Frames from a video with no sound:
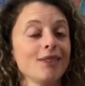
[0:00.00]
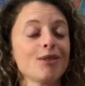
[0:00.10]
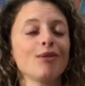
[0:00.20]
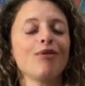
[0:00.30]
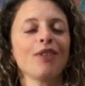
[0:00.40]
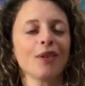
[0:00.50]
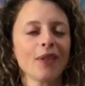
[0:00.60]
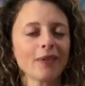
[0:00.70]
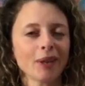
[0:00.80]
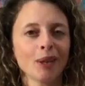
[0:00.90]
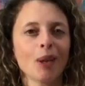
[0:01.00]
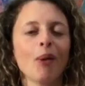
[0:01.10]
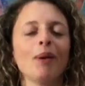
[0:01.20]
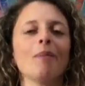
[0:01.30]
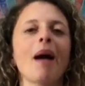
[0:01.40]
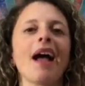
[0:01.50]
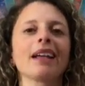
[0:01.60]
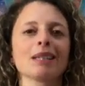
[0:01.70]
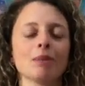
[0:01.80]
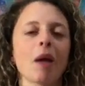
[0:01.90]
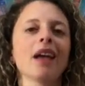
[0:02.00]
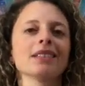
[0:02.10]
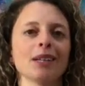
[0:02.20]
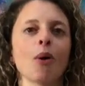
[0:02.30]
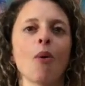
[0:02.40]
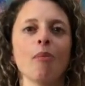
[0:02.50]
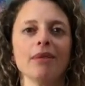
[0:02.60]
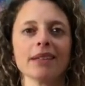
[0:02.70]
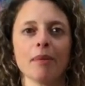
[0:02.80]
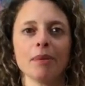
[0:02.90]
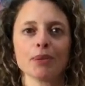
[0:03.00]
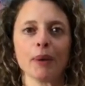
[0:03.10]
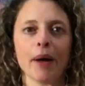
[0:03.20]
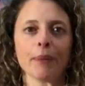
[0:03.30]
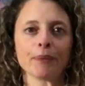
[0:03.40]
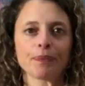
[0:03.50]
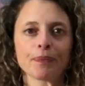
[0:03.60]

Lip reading: You should feel that the lower back expands and opens up as well.